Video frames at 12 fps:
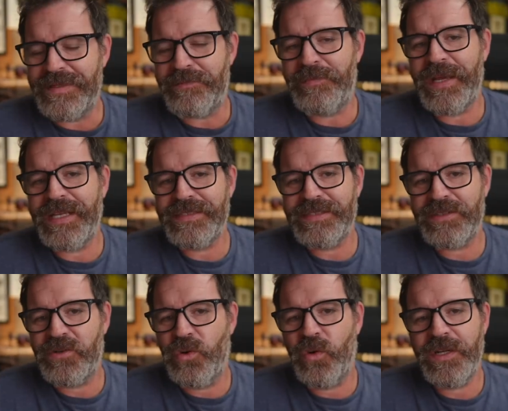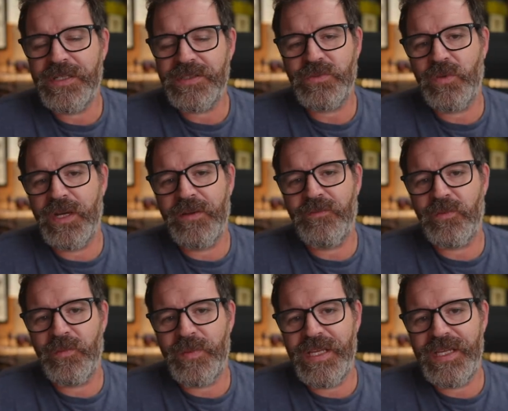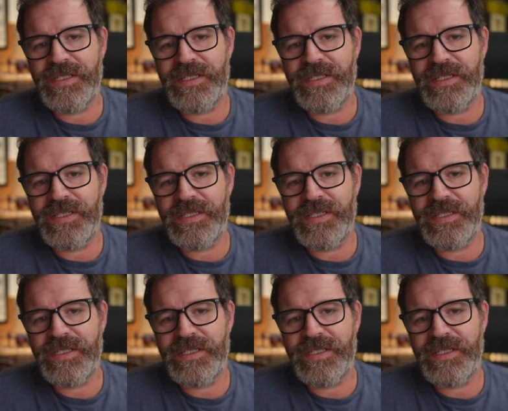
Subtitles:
The best, quickest way for me